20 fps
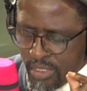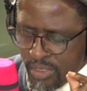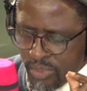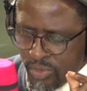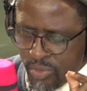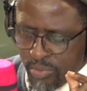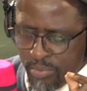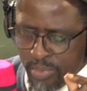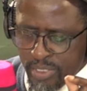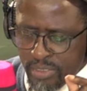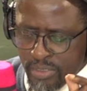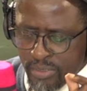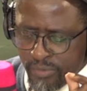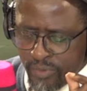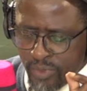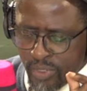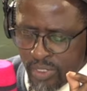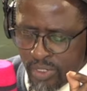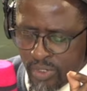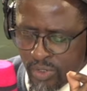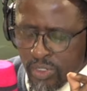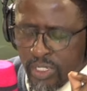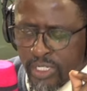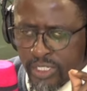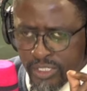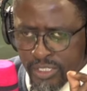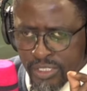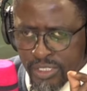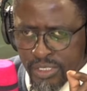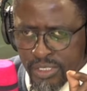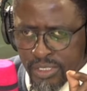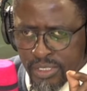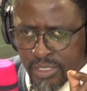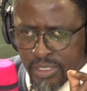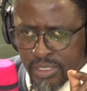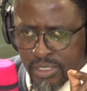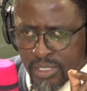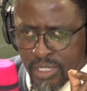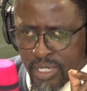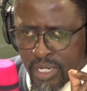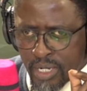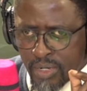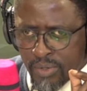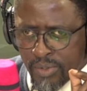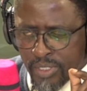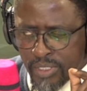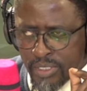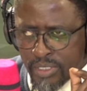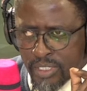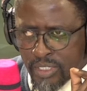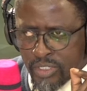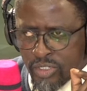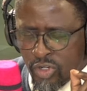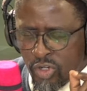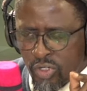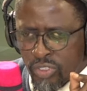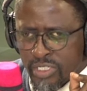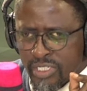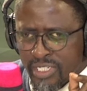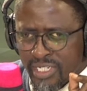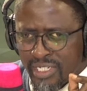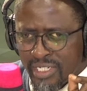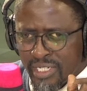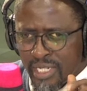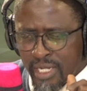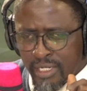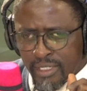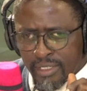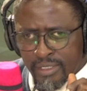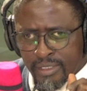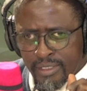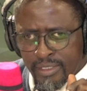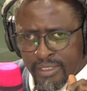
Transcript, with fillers: To the best of your knowledge, how is this costing done?